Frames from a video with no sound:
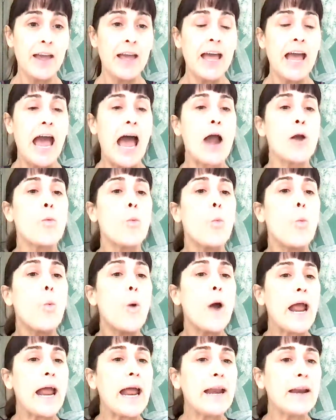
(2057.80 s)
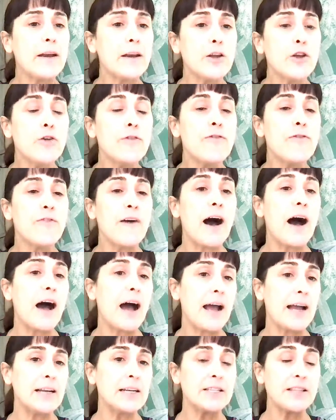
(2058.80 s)
And when you
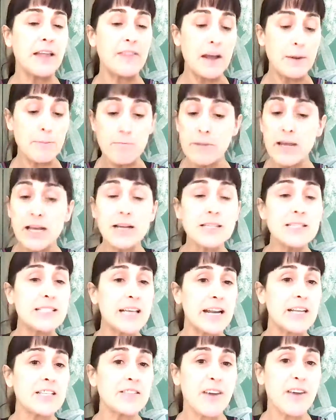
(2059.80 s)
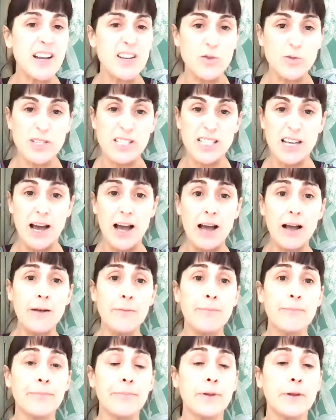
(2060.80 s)
find that that meal has satisfied your desire,
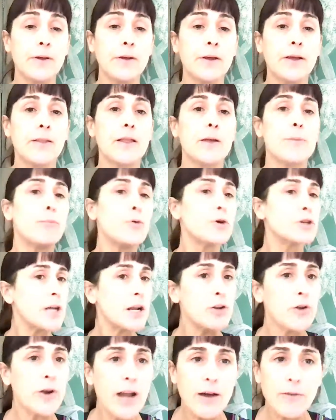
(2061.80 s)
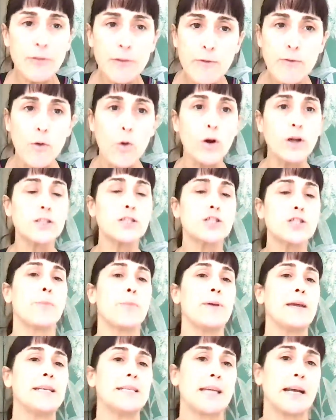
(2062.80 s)
then put down your knife and fork and stop
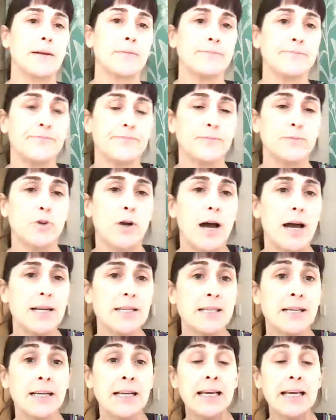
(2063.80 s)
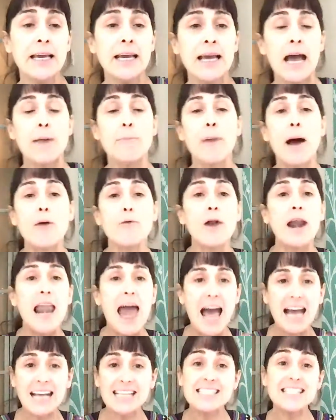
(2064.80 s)
eating, right? And by
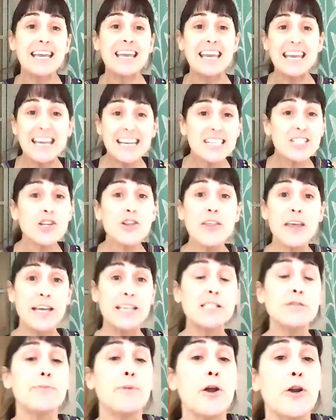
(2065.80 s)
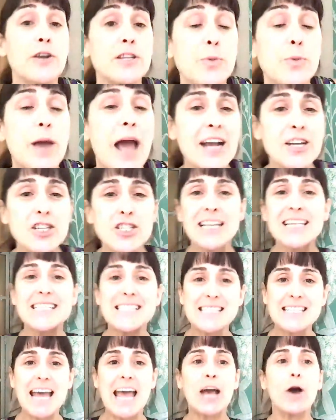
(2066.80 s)
relaxing into the experience, we actually
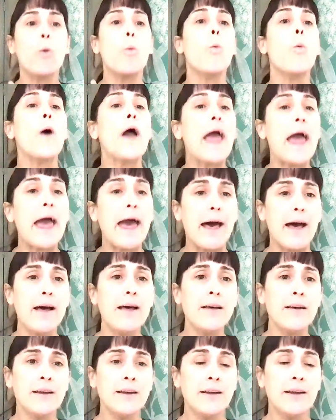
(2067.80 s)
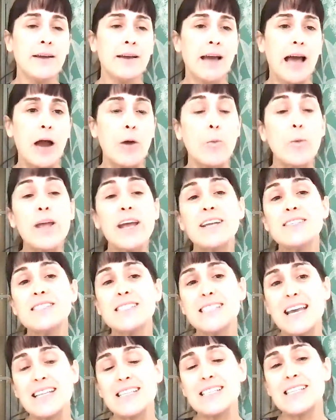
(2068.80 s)
stay aware and we can
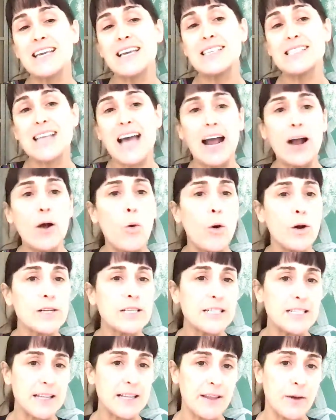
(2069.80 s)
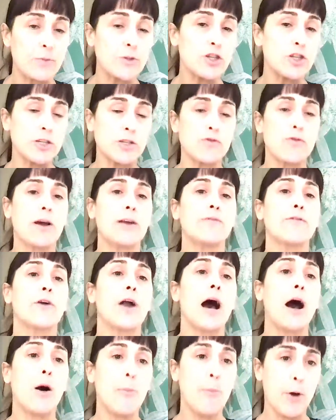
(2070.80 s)
sense the exact quantity that was just right for
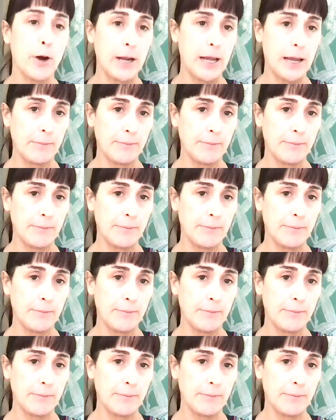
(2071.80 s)
our body,